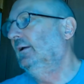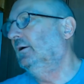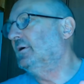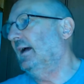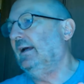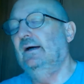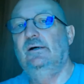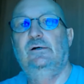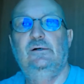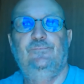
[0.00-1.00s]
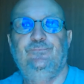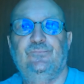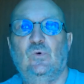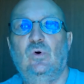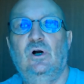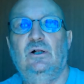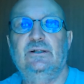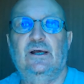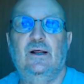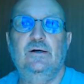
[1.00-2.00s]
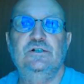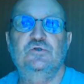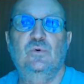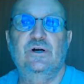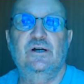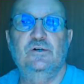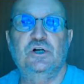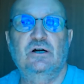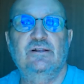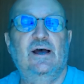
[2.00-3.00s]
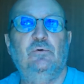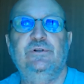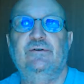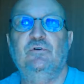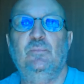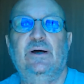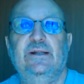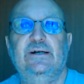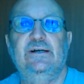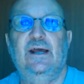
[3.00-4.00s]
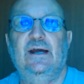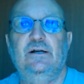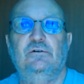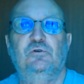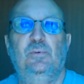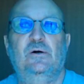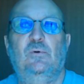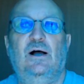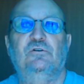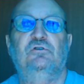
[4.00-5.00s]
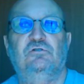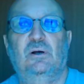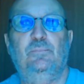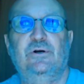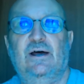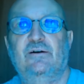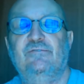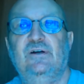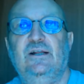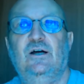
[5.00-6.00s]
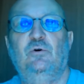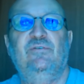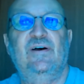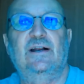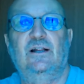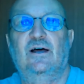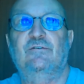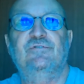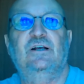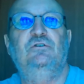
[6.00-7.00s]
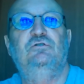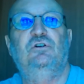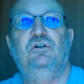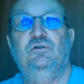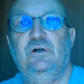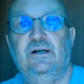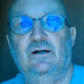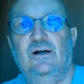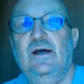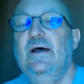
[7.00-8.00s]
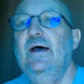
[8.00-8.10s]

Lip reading: Okay, we're all done. I just wanted to share that with everybody today. I know it's been a while since I put out a video. We've had a lot of things to do here.